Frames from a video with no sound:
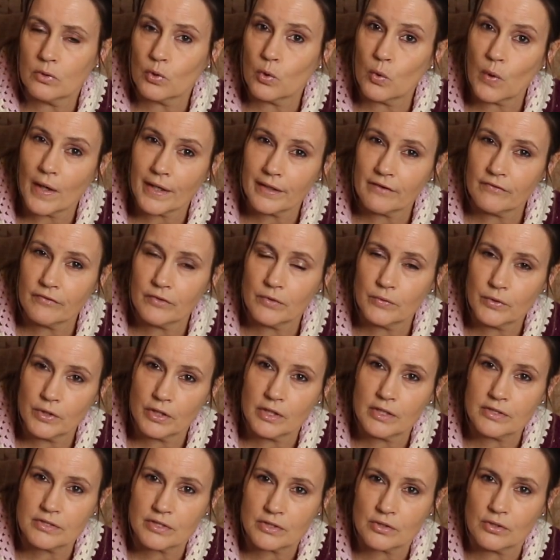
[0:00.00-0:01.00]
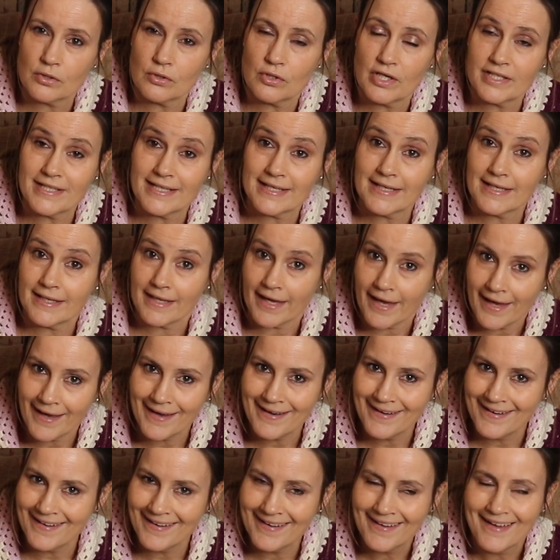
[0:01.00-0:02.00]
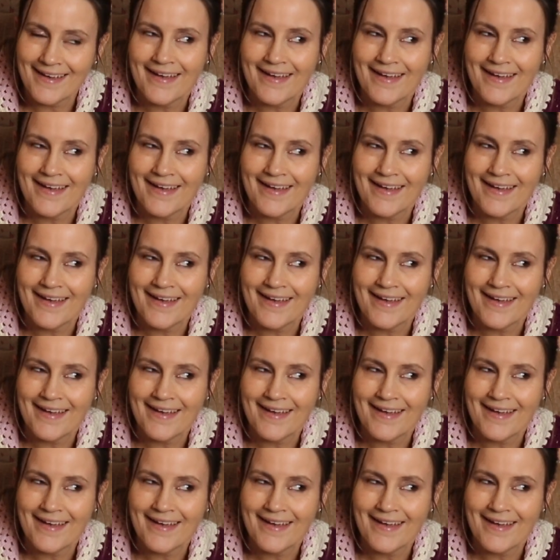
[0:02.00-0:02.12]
quite a few years ago. And again,